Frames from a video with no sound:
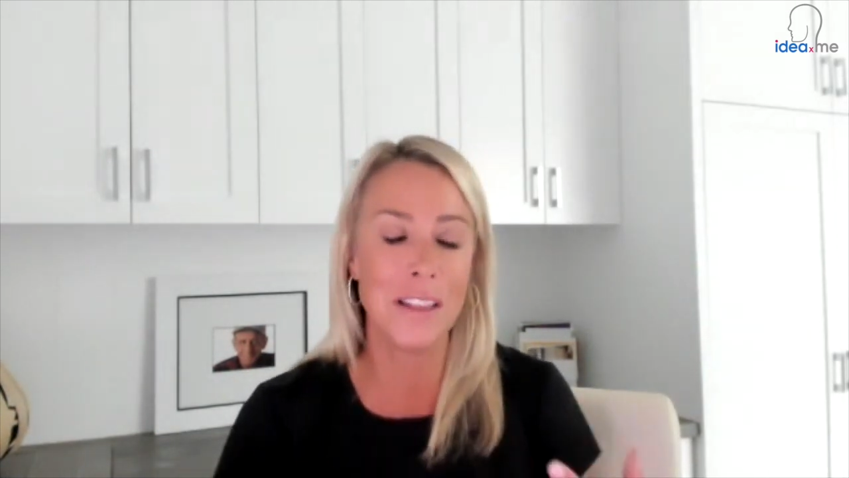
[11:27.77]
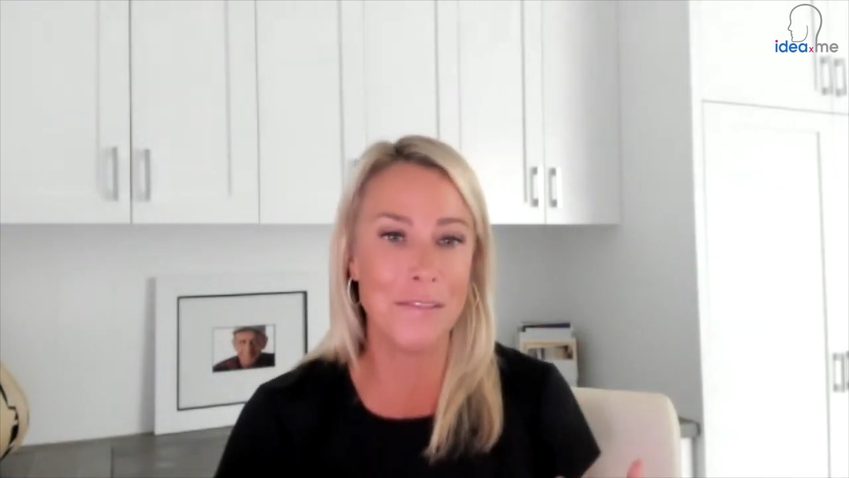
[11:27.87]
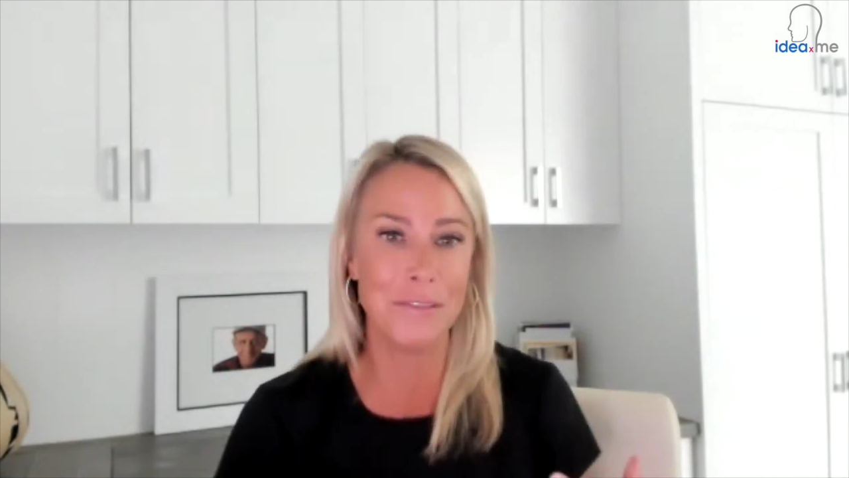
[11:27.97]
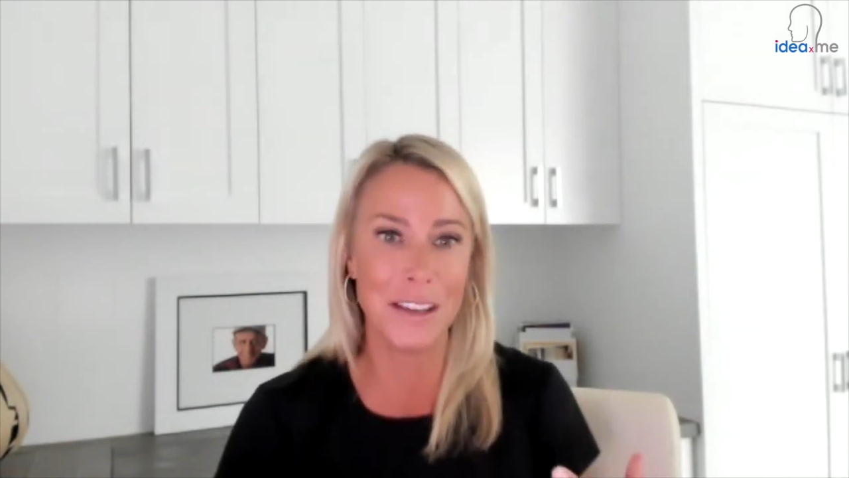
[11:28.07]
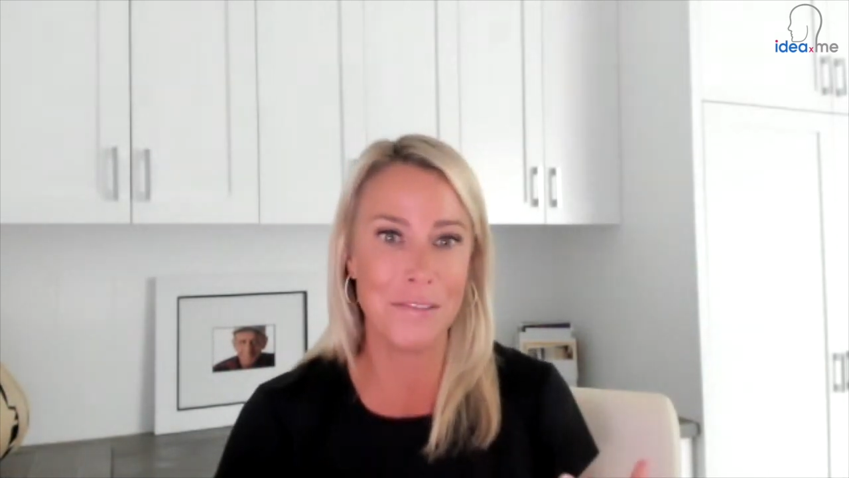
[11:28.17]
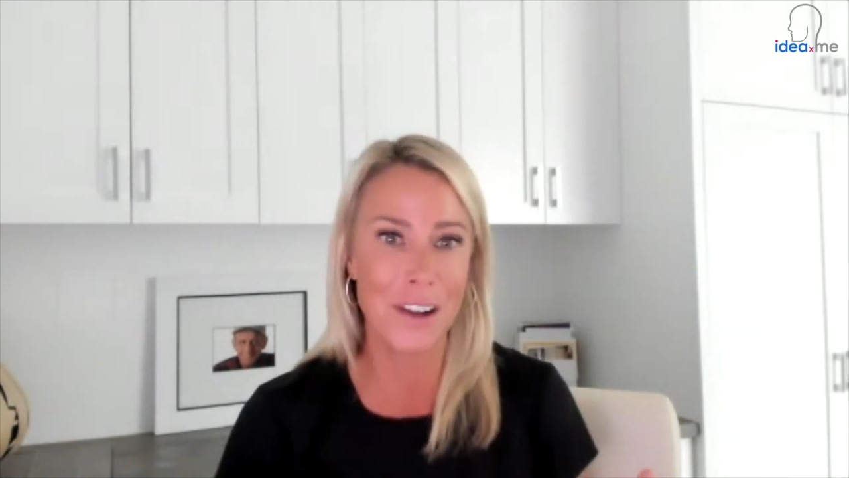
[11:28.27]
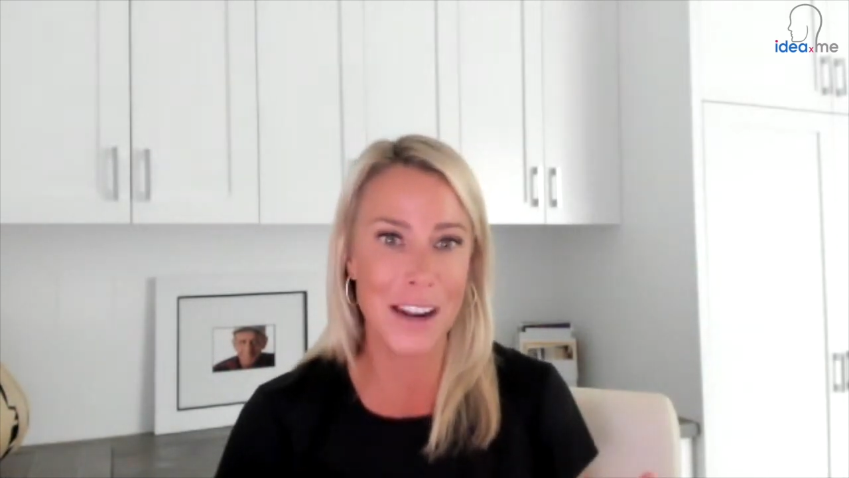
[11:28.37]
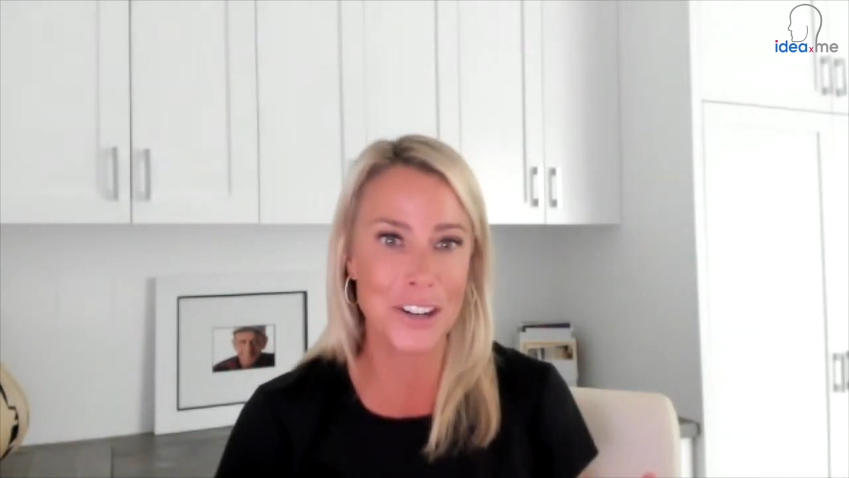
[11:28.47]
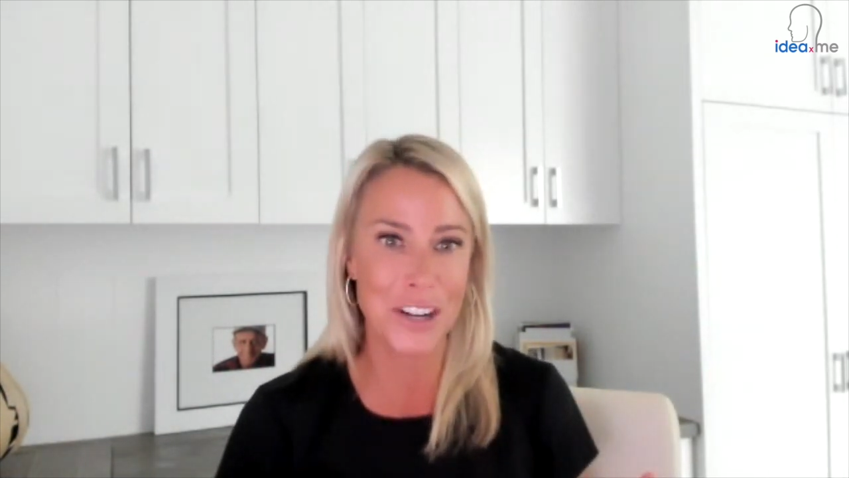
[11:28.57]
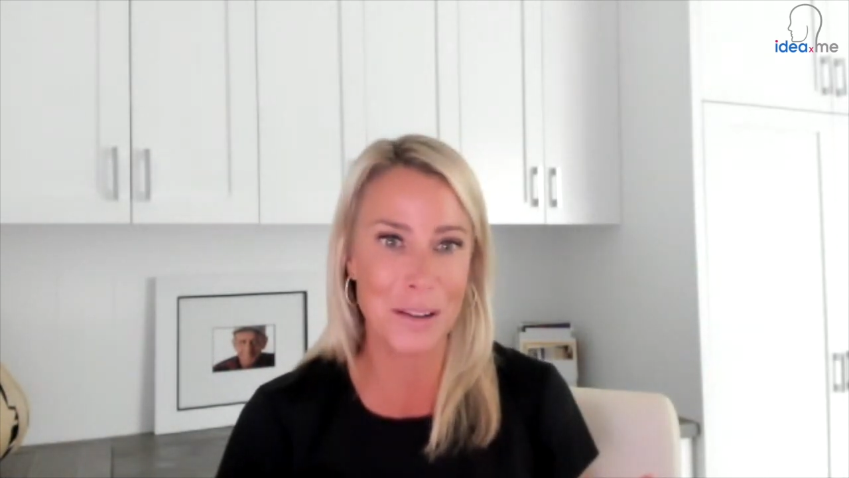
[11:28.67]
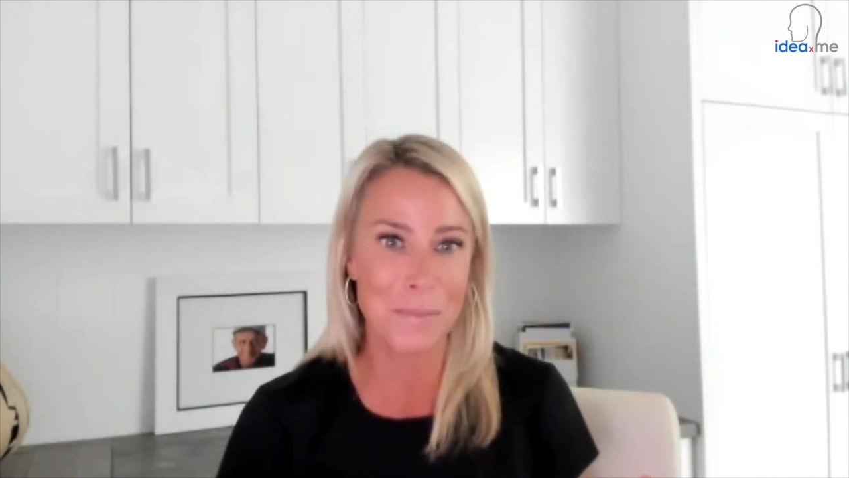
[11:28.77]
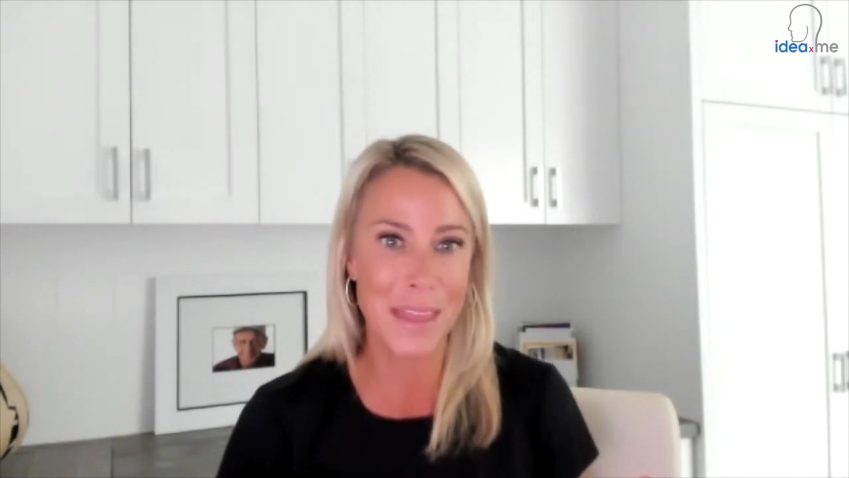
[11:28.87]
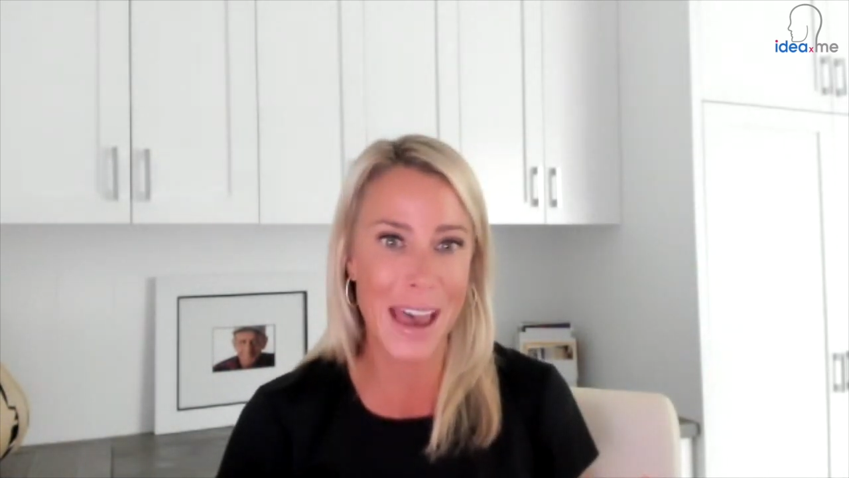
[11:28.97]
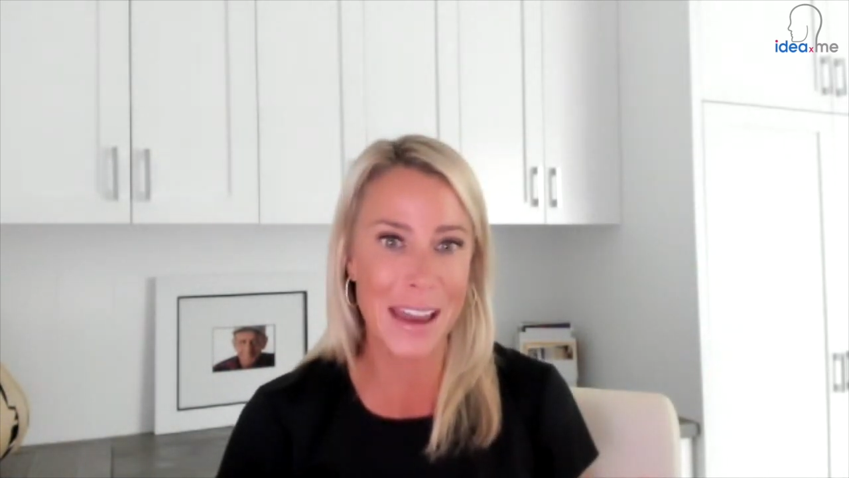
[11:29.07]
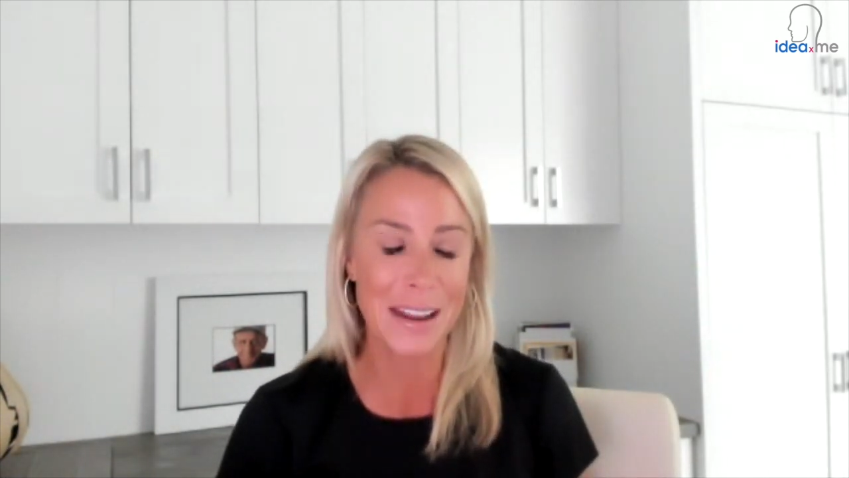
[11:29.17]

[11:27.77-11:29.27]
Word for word: lovely friendship that,